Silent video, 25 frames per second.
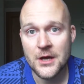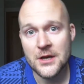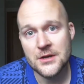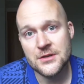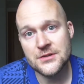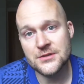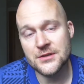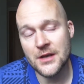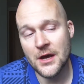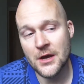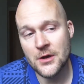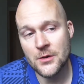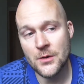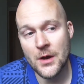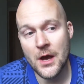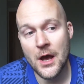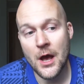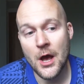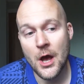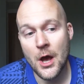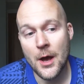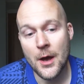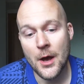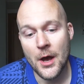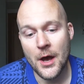So
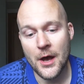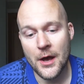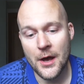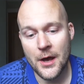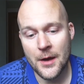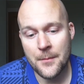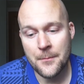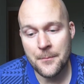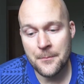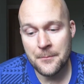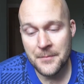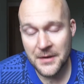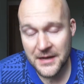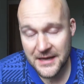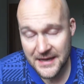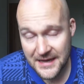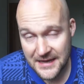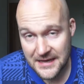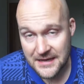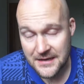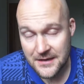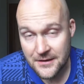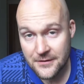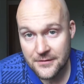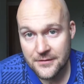
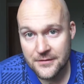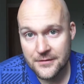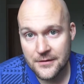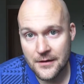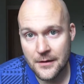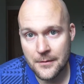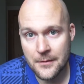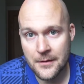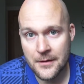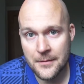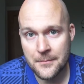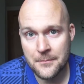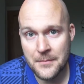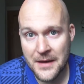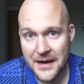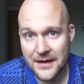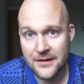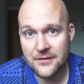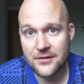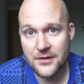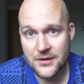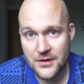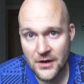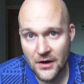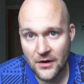Macheath, Mac
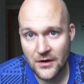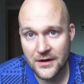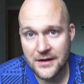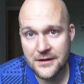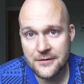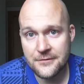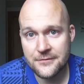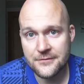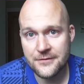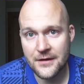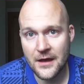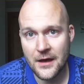the Knife,